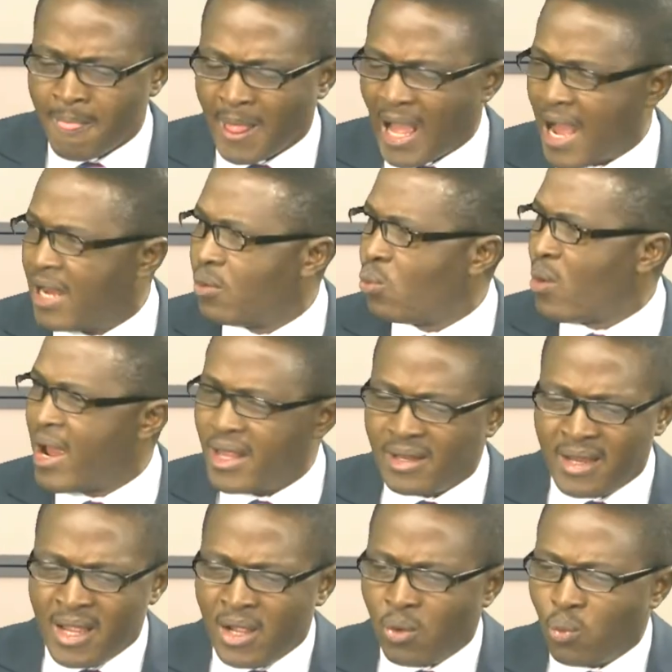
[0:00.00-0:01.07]
and when
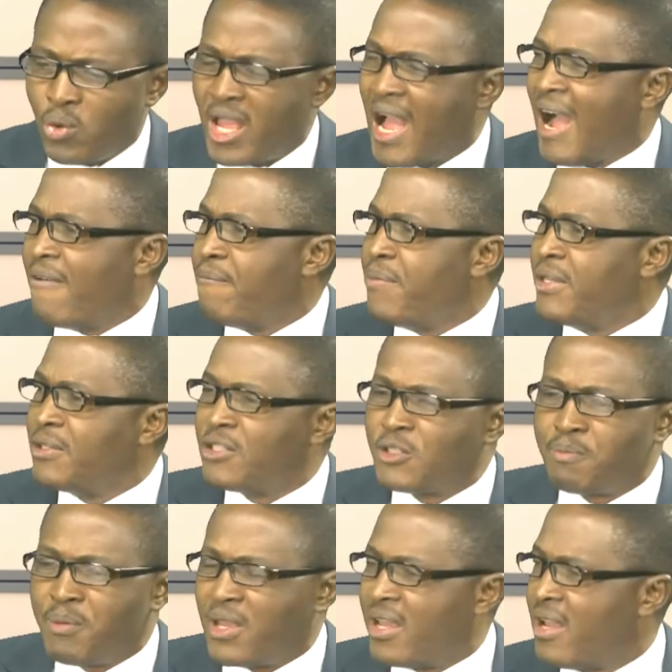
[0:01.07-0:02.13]
we have been
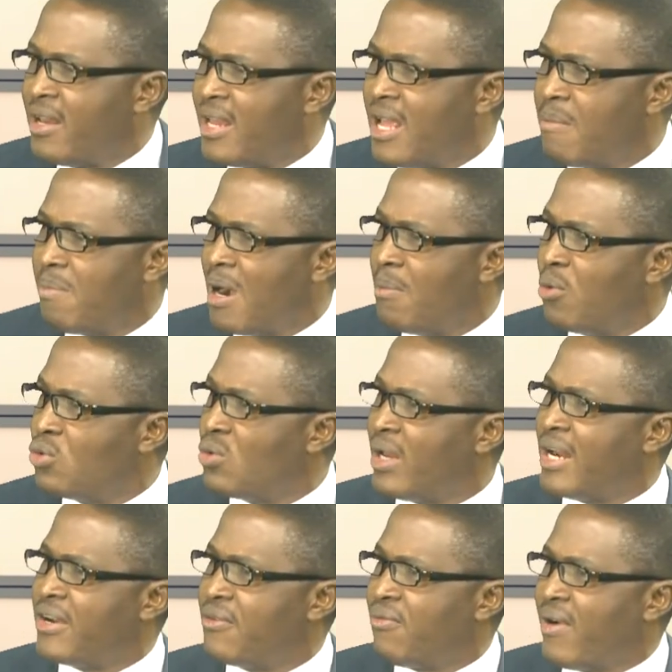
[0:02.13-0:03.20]
speaking about modular
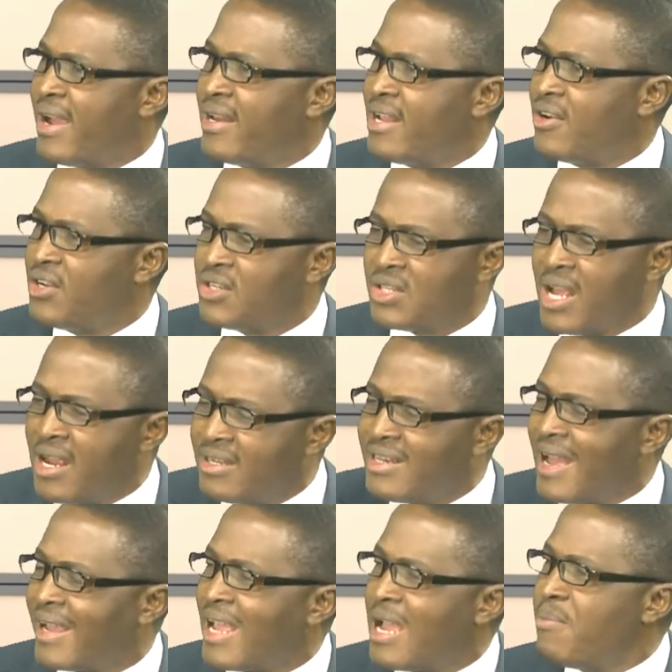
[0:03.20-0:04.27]
refineries, there
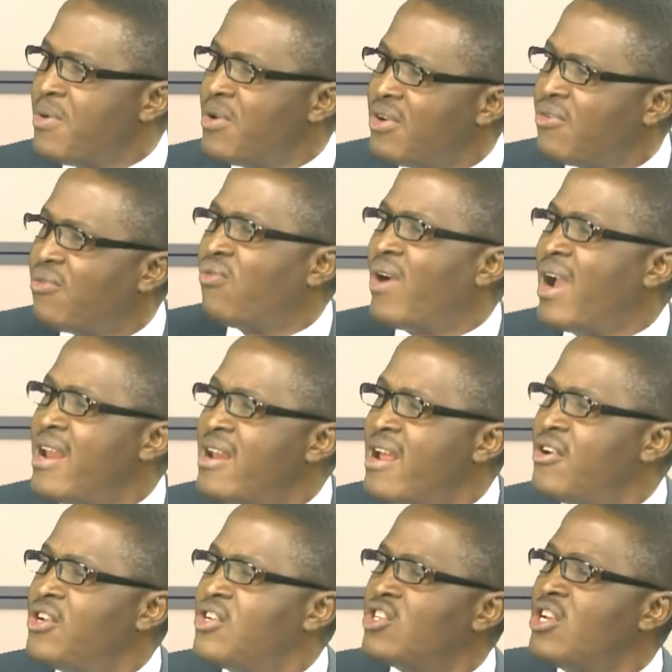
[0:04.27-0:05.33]
can be
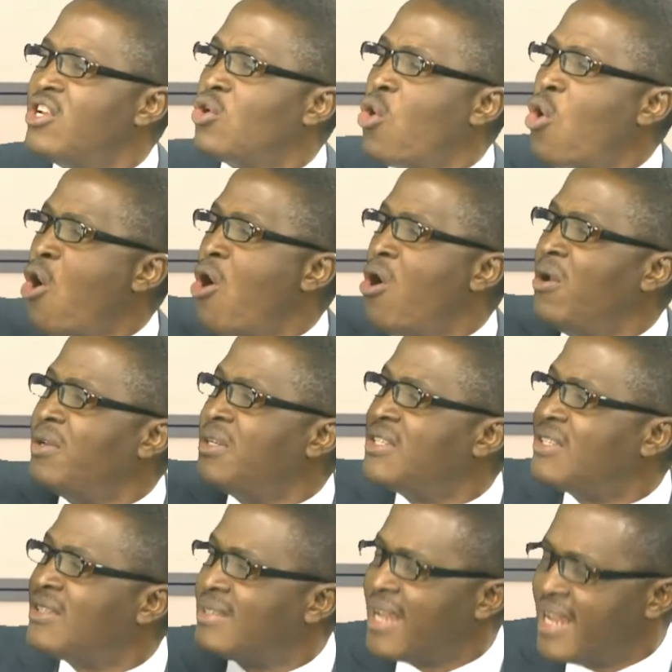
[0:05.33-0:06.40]
refineries in all the
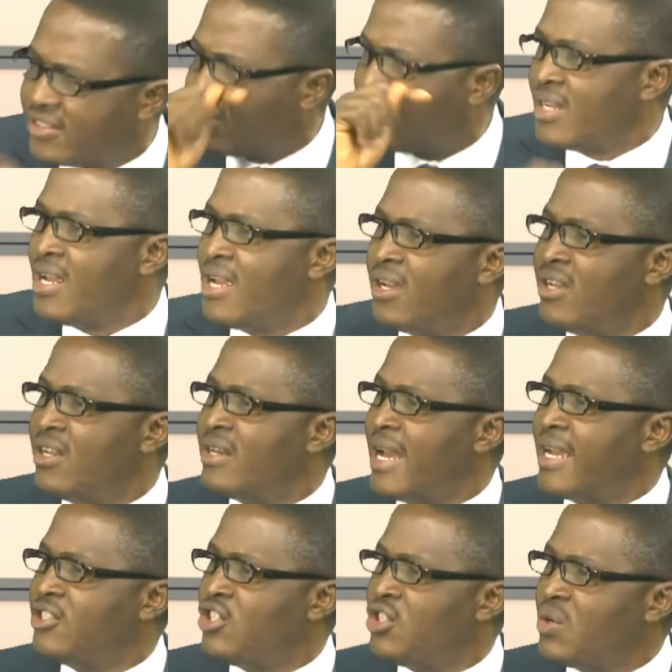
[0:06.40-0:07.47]
states in
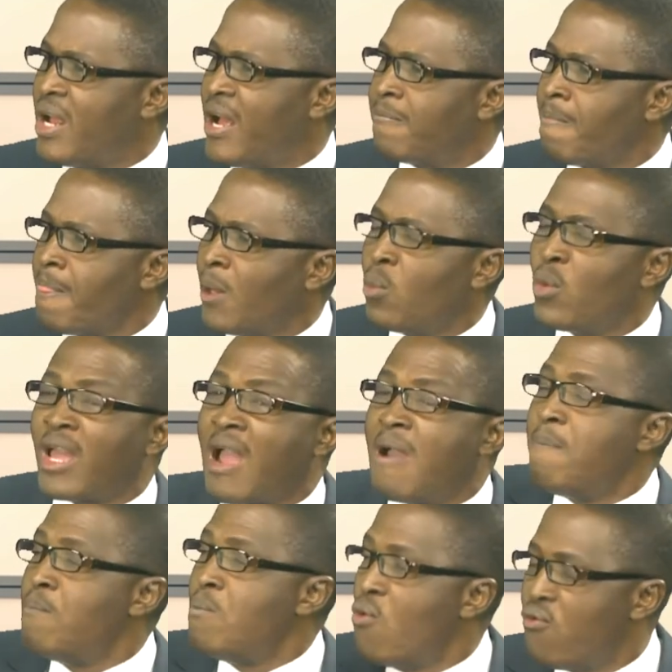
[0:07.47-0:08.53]
Nigeria. We can
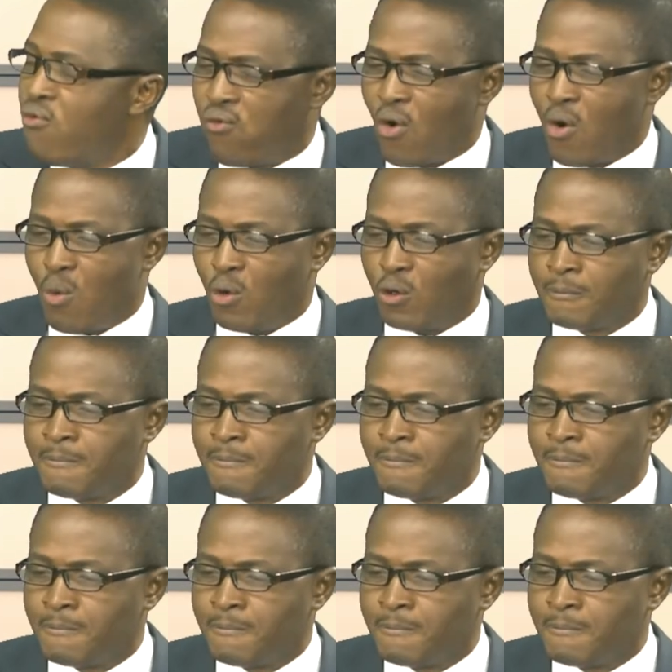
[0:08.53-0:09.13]
move forward.